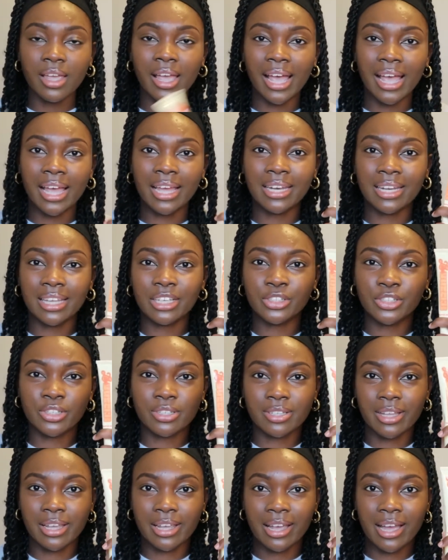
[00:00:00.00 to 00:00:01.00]
and it's
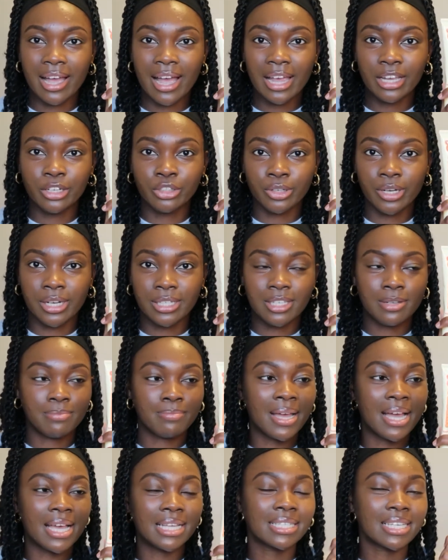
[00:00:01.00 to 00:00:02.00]
just like a hydrating
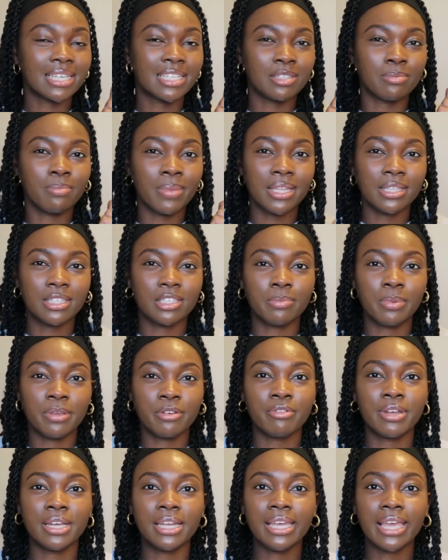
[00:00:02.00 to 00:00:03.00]
mask. It's meant to be
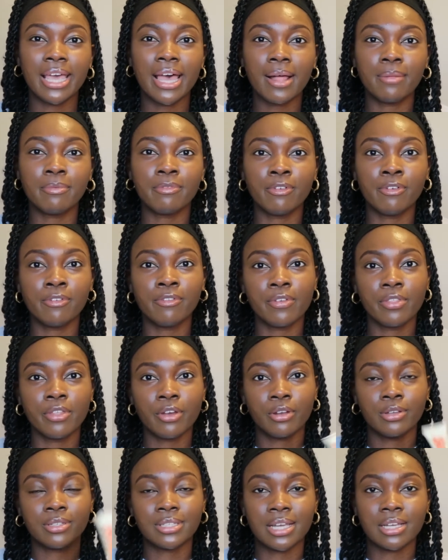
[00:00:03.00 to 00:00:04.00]
really helpful for
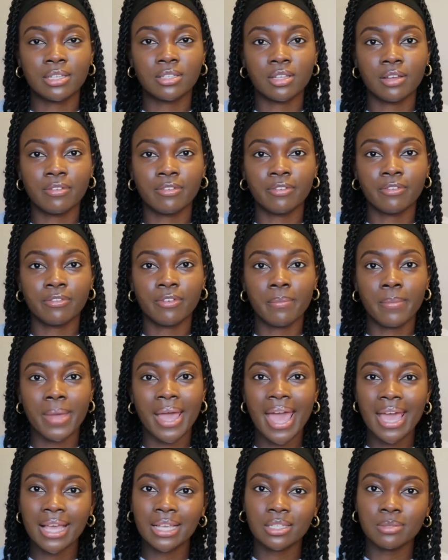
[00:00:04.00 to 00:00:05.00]
those that suffer from
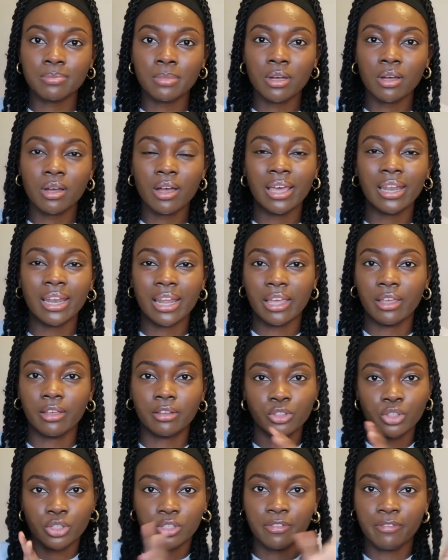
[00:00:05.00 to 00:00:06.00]
eczema and like
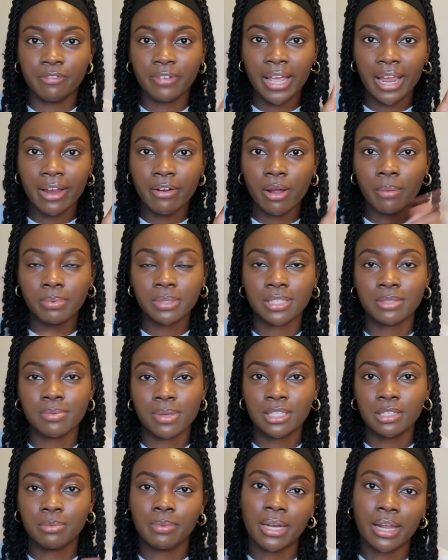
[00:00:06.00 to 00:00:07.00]
just flare-ups. It's
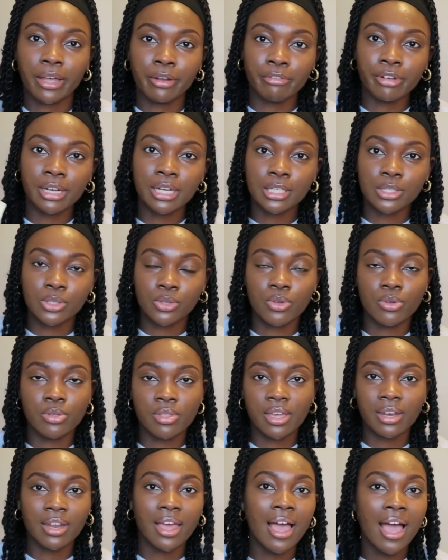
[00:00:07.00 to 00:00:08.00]
meant to be like really
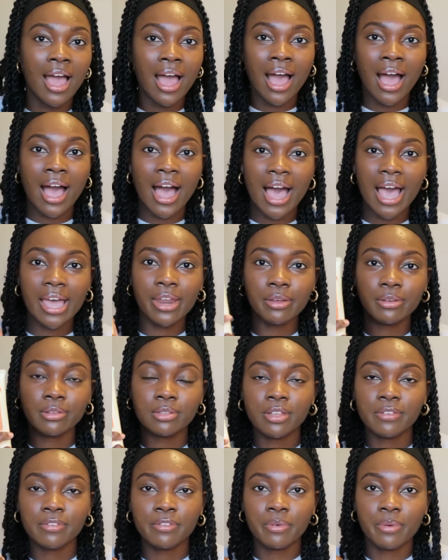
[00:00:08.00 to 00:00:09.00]
soothing. I don't
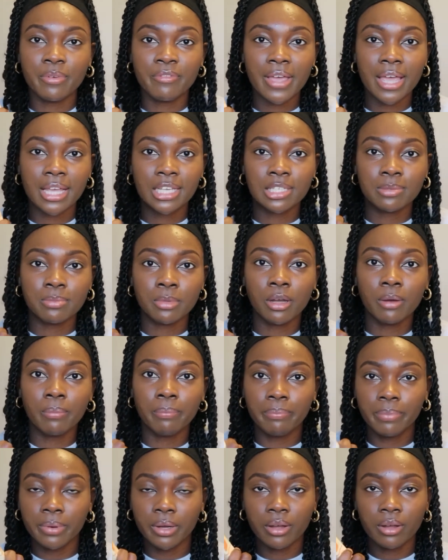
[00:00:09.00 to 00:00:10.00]
suffer with eczema,
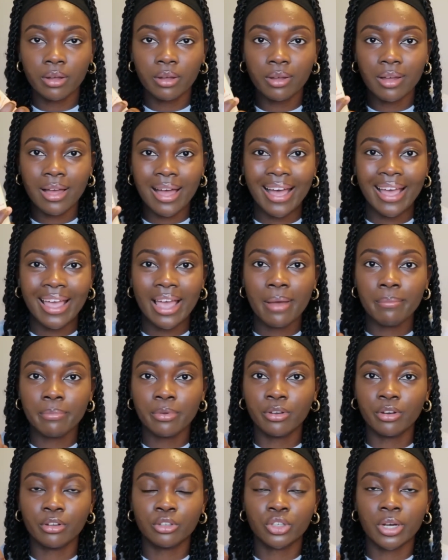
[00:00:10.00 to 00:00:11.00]
but I am
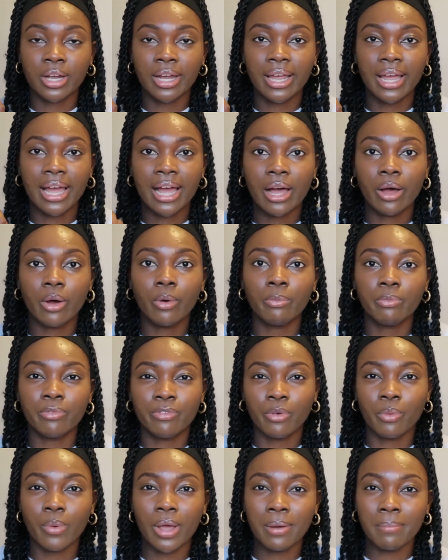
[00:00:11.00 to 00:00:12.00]
gonna try it out
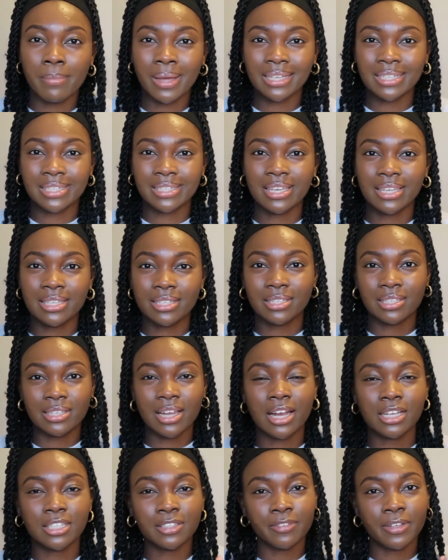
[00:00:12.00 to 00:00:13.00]
for when my skin
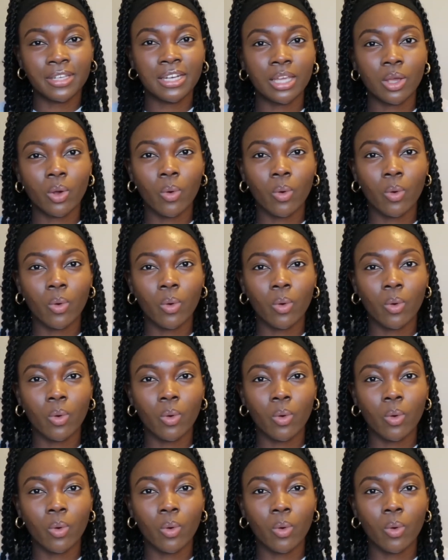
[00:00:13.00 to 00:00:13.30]
starts feeling